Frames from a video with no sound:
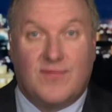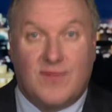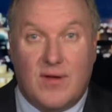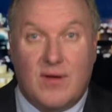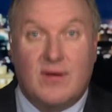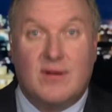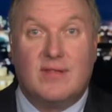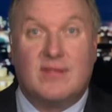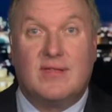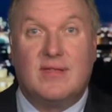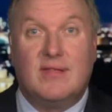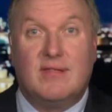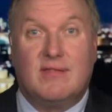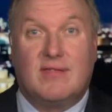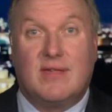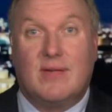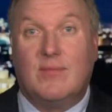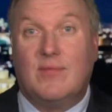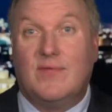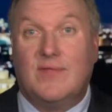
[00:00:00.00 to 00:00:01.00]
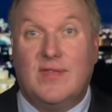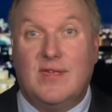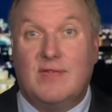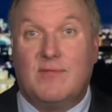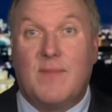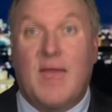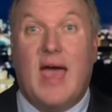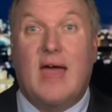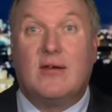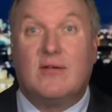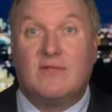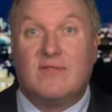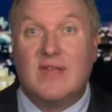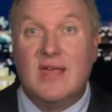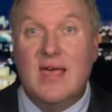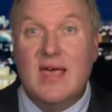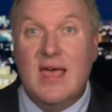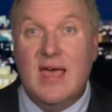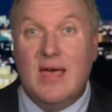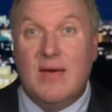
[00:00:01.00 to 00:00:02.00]
wine and their use of wine,
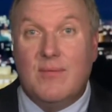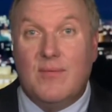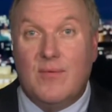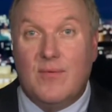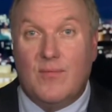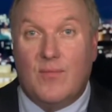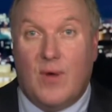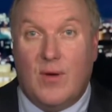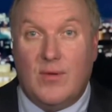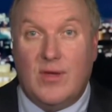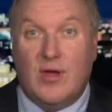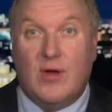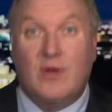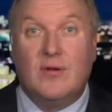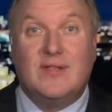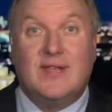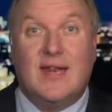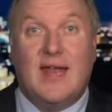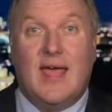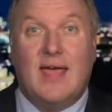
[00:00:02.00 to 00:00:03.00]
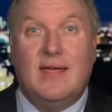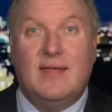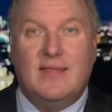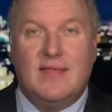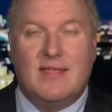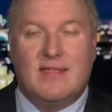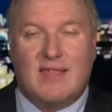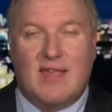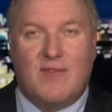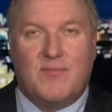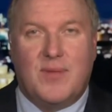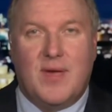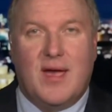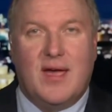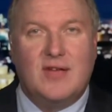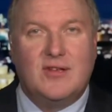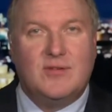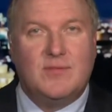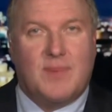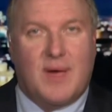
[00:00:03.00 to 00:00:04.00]
but wine is agricultural.
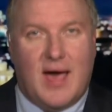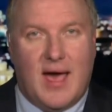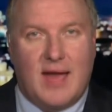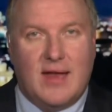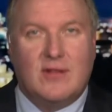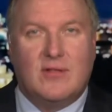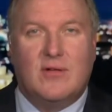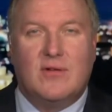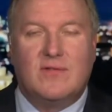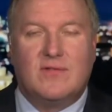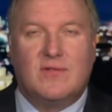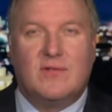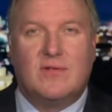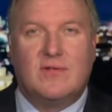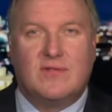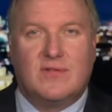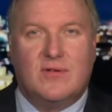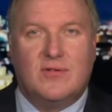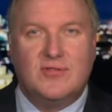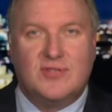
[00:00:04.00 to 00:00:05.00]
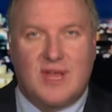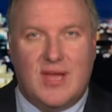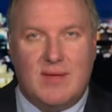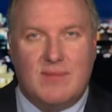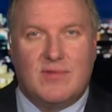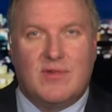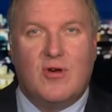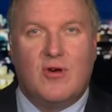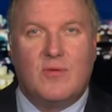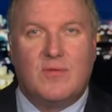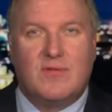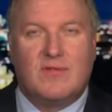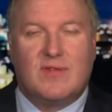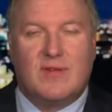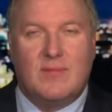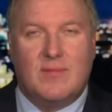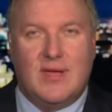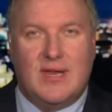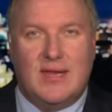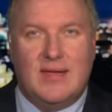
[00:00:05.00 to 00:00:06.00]
Non-agricultural people have very
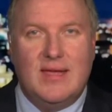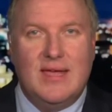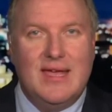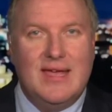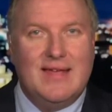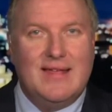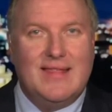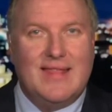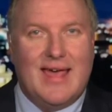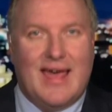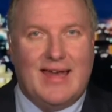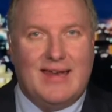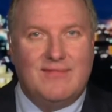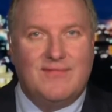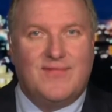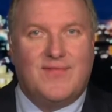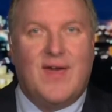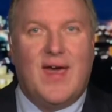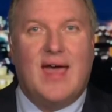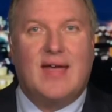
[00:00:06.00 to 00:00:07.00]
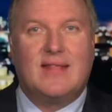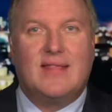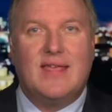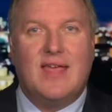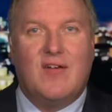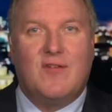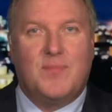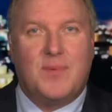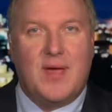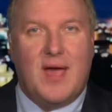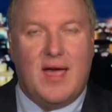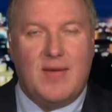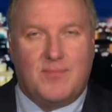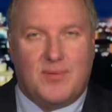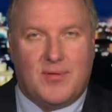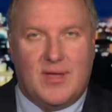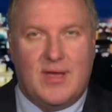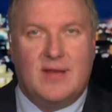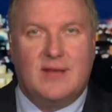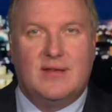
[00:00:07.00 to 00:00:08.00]
primitive forms of alcohol. Wine is not a
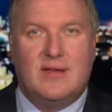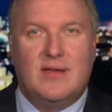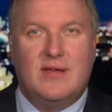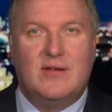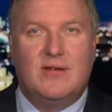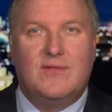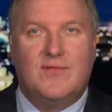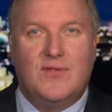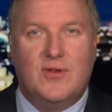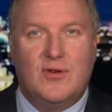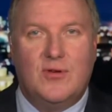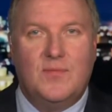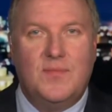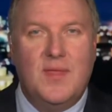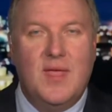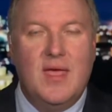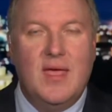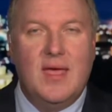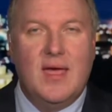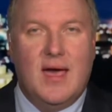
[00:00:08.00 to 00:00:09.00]
primitive form of alcohol.